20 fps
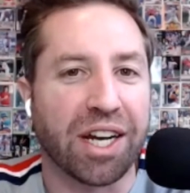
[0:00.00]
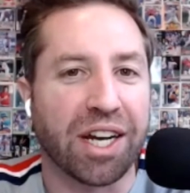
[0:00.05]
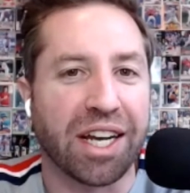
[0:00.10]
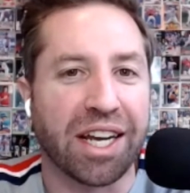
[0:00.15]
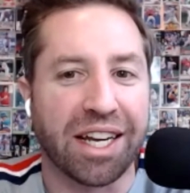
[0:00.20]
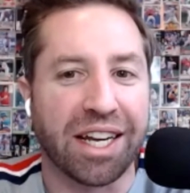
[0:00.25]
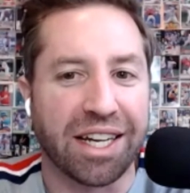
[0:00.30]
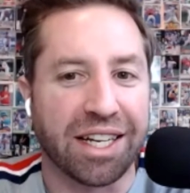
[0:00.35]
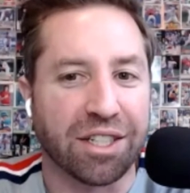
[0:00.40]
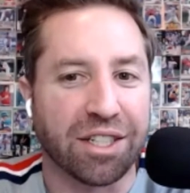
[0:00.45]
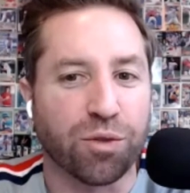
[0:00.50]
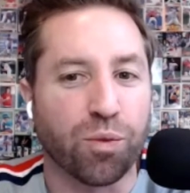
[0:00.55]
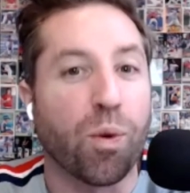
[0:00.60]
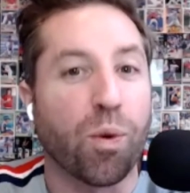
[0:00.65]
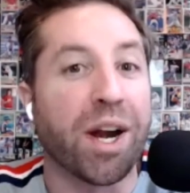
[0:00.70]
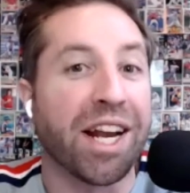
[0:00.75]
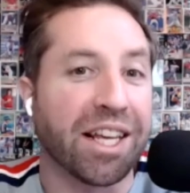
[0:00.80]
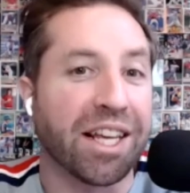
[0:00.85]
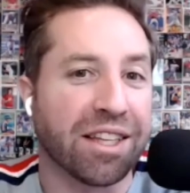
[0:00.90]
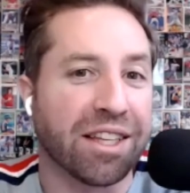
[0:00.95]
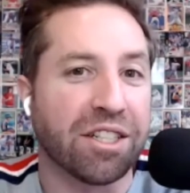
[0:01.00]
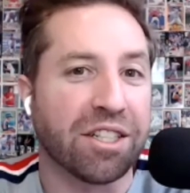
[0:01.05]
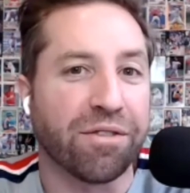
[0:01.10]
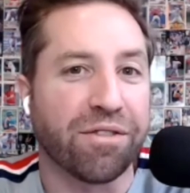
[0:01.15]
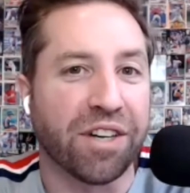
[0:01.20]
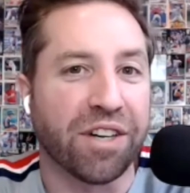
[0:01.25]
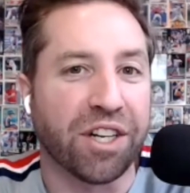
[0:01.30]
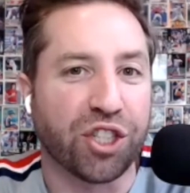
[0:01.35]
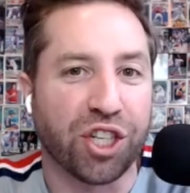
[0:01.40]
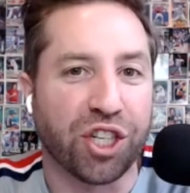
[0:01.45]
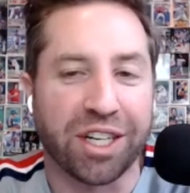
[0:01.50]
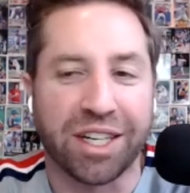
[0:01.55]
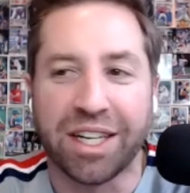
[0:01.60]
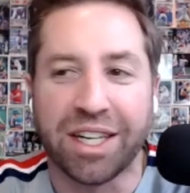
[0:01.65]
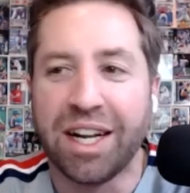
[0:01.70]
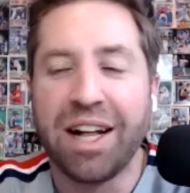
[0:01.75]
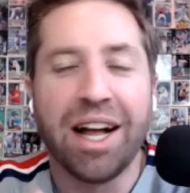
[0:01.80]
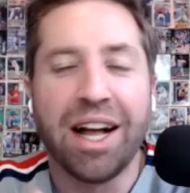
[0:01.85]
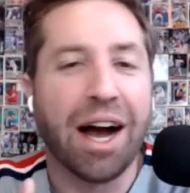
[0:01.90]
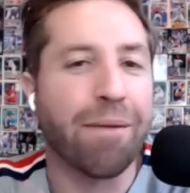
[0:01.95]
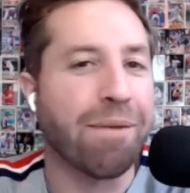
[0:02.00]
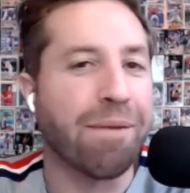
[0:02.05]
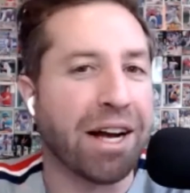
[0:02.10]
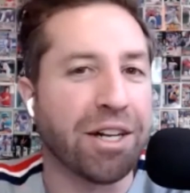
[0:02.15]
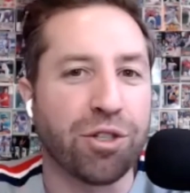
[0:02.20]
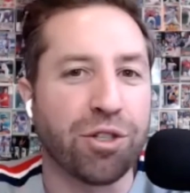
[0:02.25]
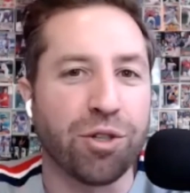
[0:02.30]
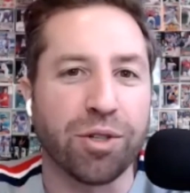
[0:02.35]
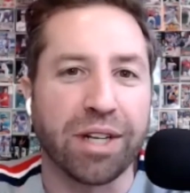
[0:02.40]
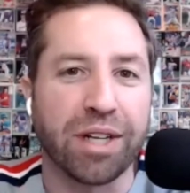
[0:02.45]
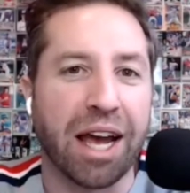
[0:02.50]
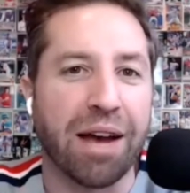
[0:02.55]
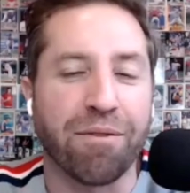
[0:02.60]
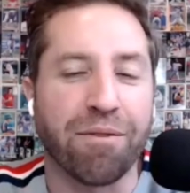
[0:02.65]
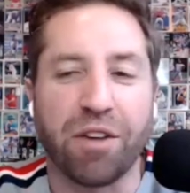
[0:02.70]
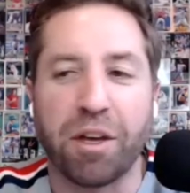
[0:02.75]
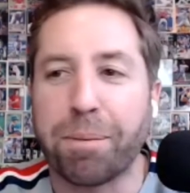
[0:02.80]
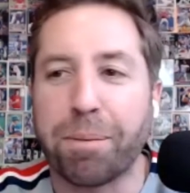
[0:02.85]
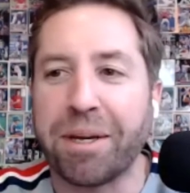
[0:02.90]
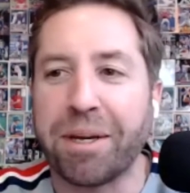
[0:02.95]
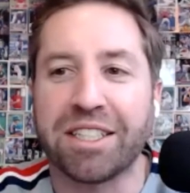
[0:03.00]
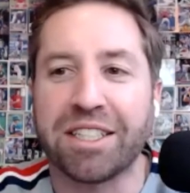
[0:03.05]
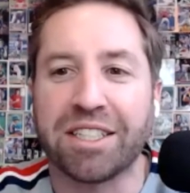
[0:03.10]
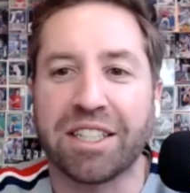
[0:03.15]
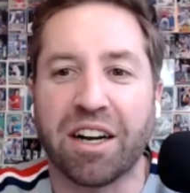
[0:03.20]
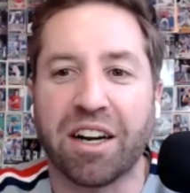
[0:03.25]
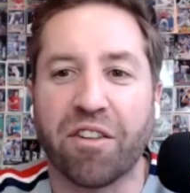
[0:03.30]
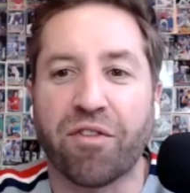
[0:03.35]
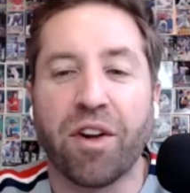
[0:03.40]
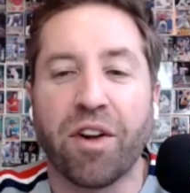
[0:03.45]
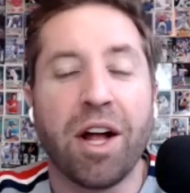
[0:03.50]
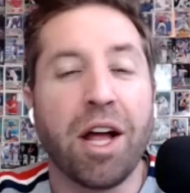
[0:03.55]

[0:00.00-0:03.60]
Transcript: is winning the division. I'm not mm. doing M V P stuff.